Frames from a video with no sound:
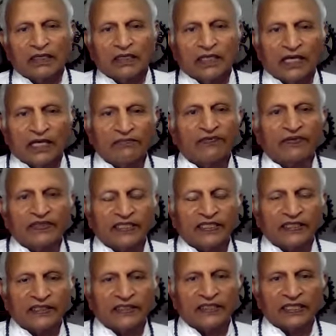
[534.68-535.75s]

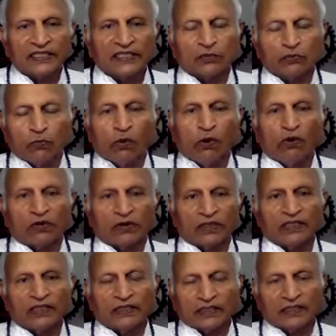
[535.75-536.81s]
Everything that is
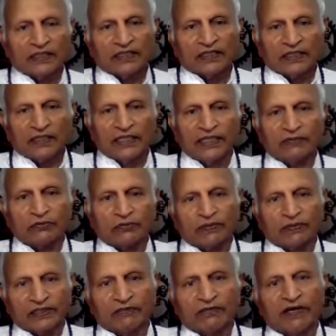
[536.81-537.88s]
born lives for
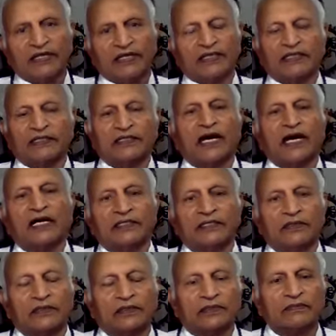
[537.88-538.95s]
a while and
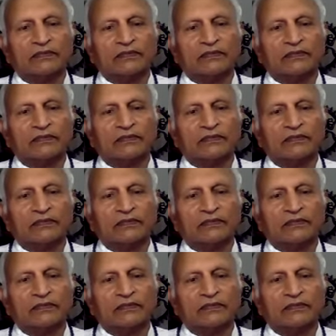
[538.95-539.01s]
dies.